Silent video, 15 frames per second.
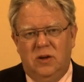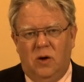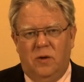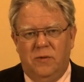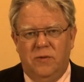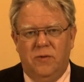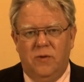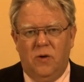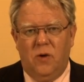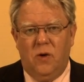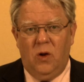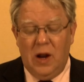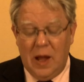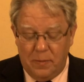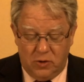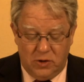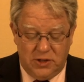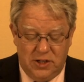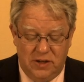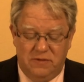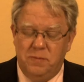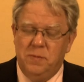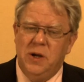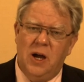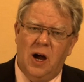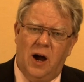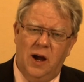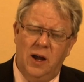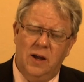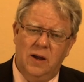of collaborative
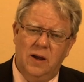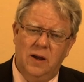BI?